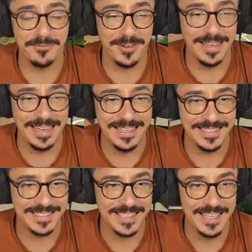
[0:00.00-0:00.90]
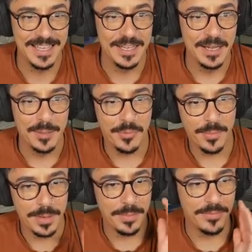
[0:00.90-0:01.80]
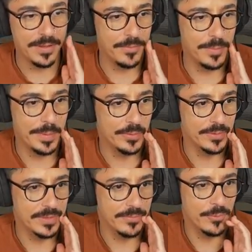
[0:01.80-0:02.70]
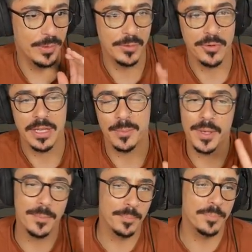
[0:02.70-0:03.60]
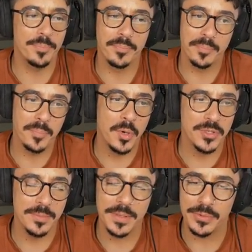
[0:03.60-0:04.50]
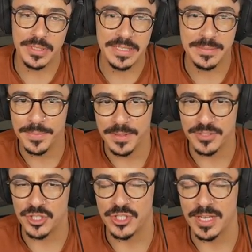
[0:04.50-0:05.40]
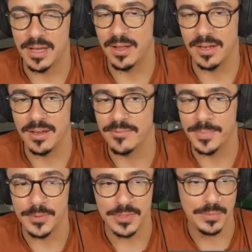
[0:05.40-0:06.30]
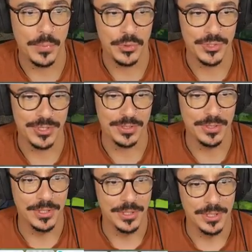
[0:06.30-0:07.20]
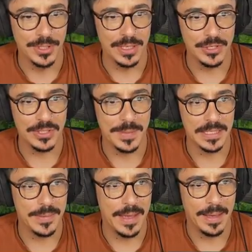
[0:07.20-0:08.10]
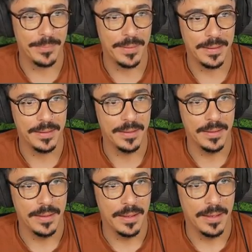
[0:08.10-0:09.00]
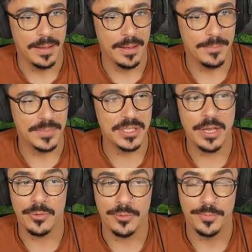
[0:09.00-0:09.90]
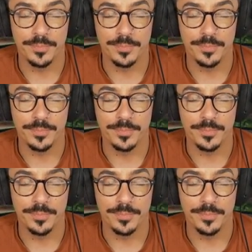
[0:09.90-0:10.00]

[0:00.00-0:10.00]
it really is. Probably my favourite build I've done for Willow Creek. But Modern building is my shit. I love building modern. It just makes me happy. Um, so